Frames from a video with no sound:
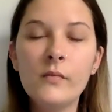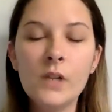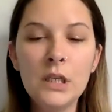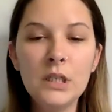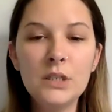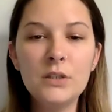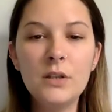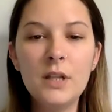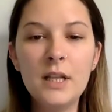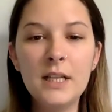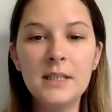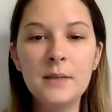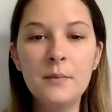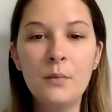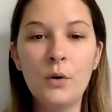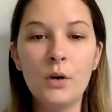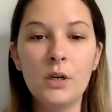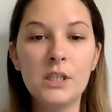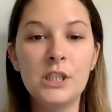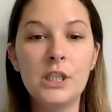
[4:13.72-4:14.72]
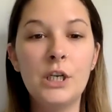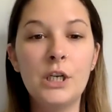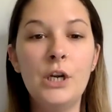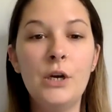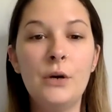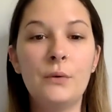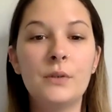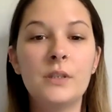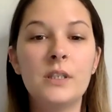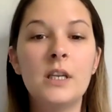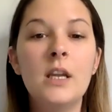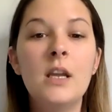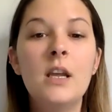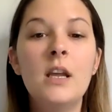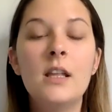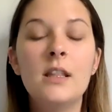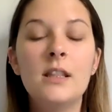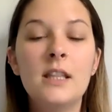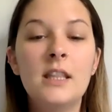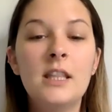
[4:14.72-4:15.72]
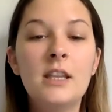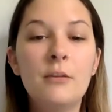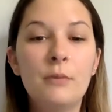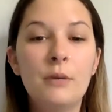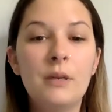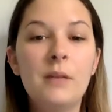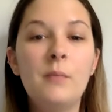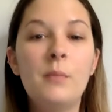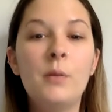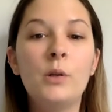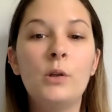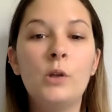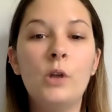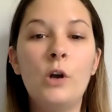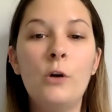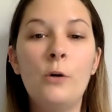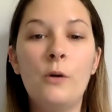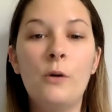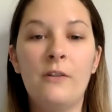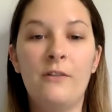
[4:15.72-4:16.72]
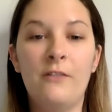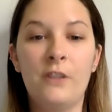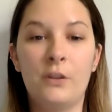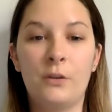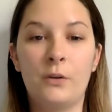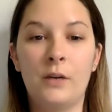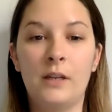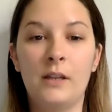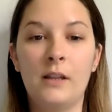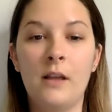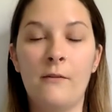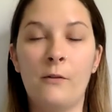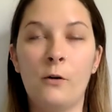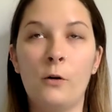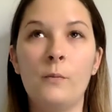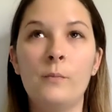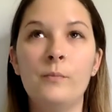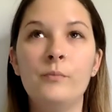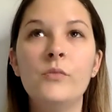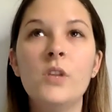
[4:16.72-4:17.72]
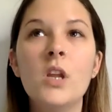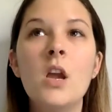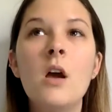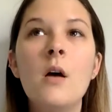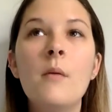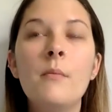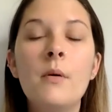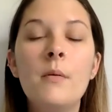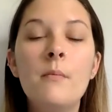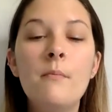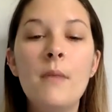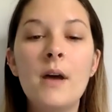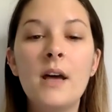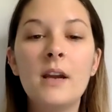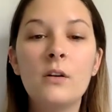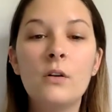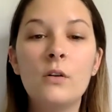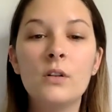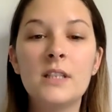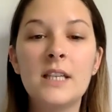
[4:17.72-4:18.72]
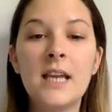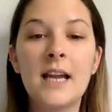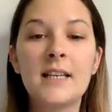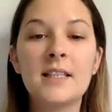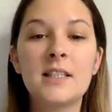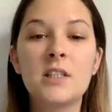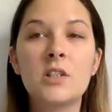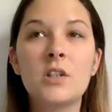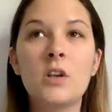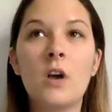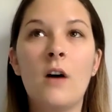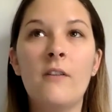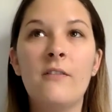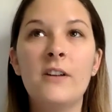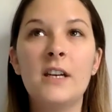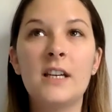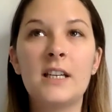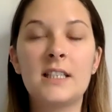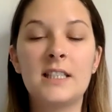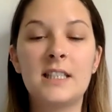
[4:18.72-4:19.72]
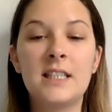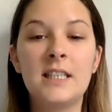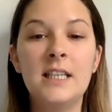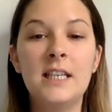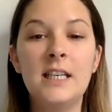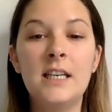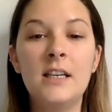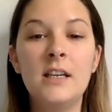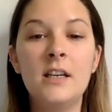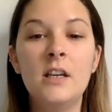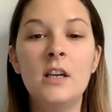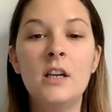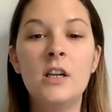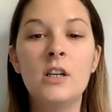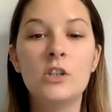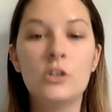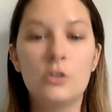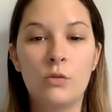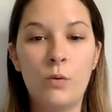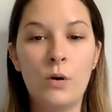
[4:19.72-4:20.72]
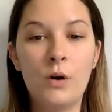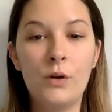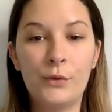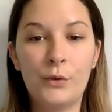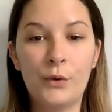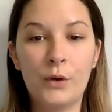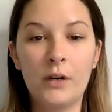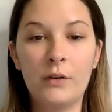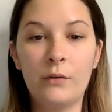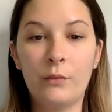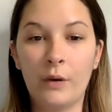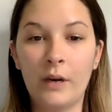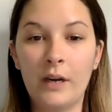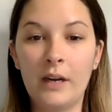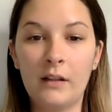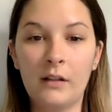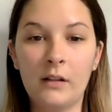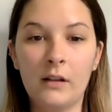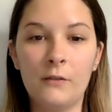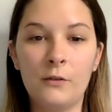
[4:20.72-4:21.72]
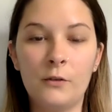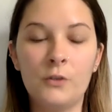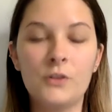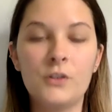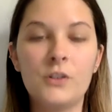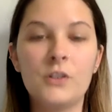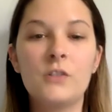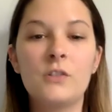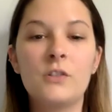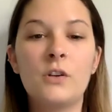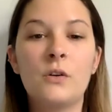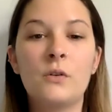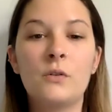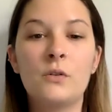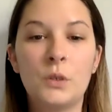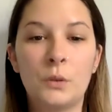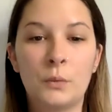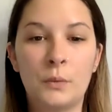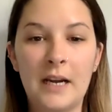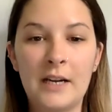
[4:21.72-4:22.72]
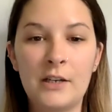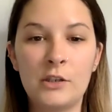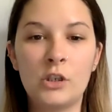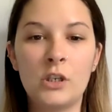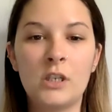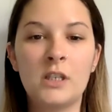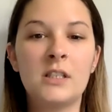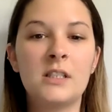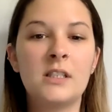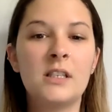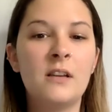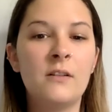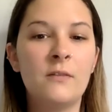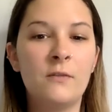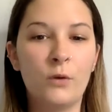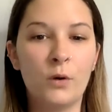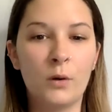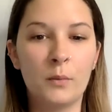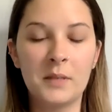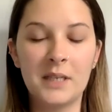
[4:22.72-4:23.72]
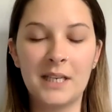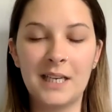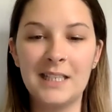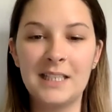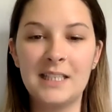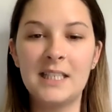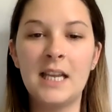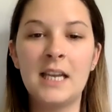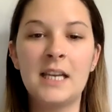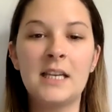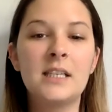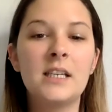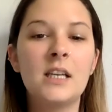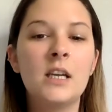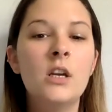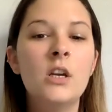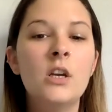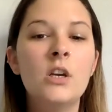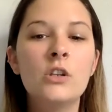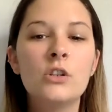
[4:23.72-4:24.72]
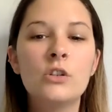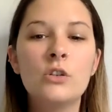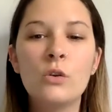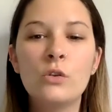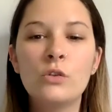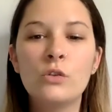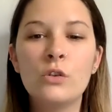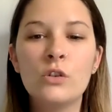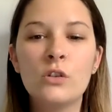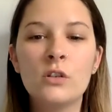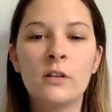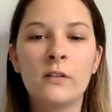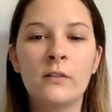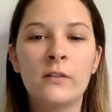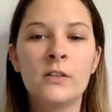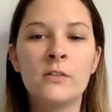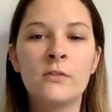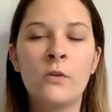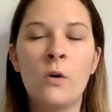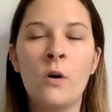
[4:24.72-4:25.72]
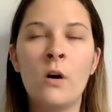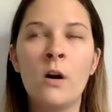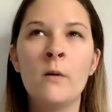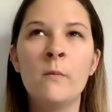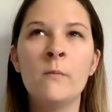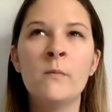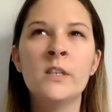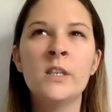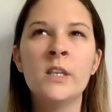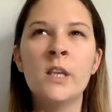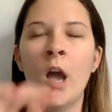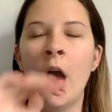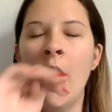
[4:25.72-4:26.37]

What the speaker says: So that's important to note that they read below a 5th grade level. But medical texts often exceed 12th grade reading levels. So directions, informed consent, social service forms,